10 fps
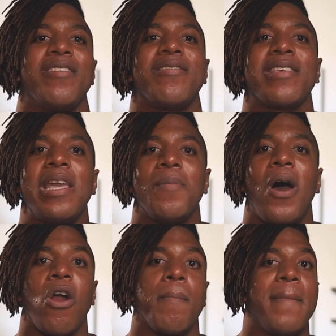schema
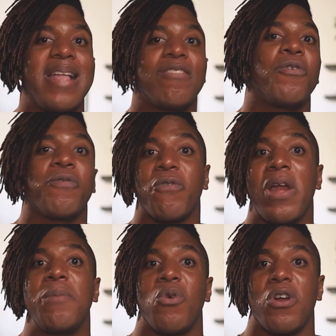are mental
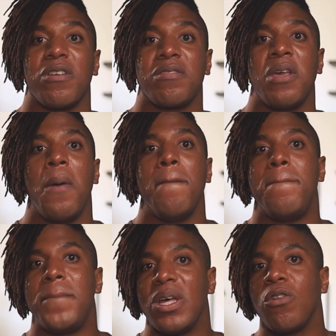frameworks
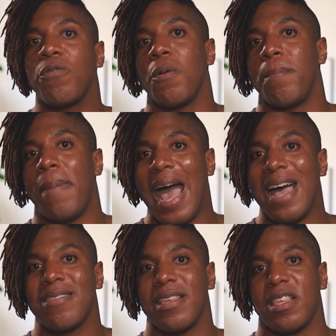built from
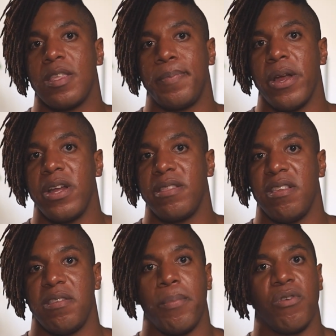past
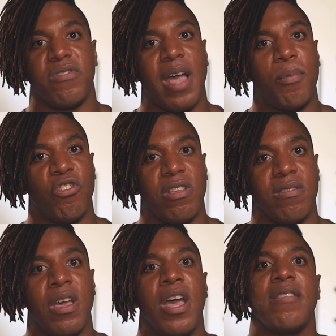experiences and
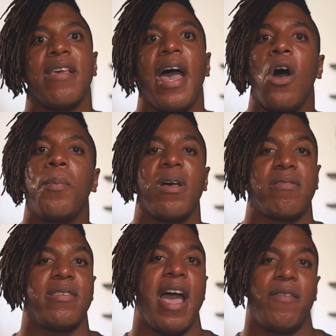perceptions to help us
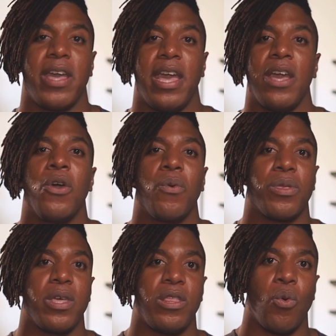navigate
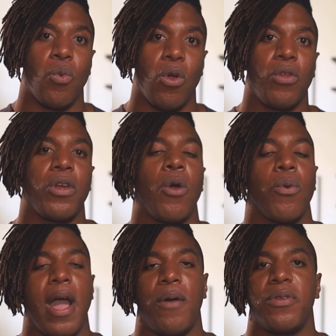within the world
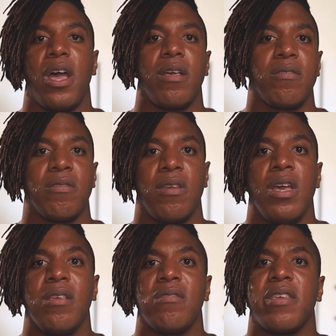around us.
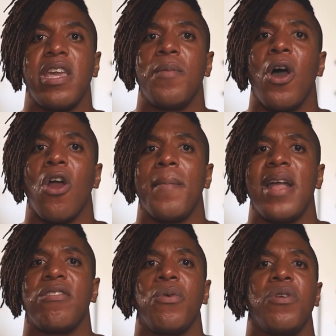Schema are
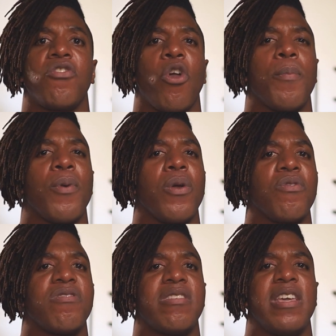meant to interpret
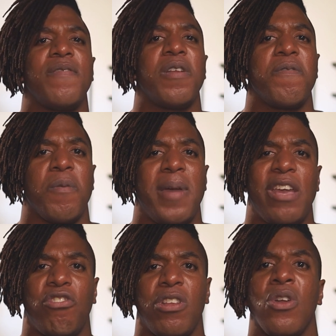received
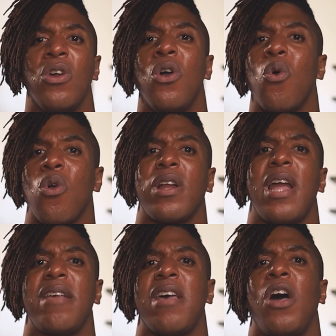information,
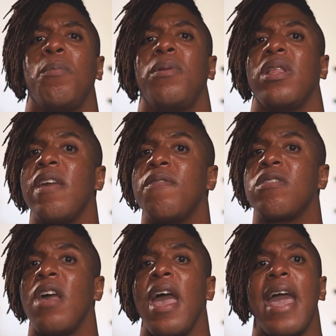organize held
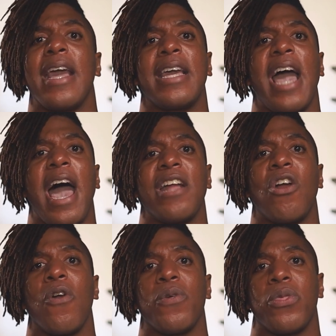beliefs, and guide
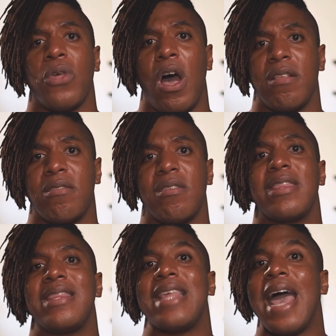our thoughts,
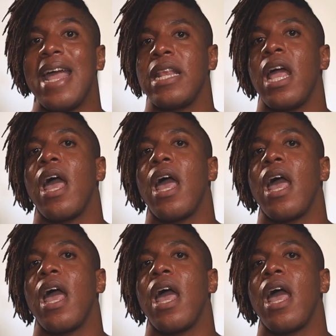then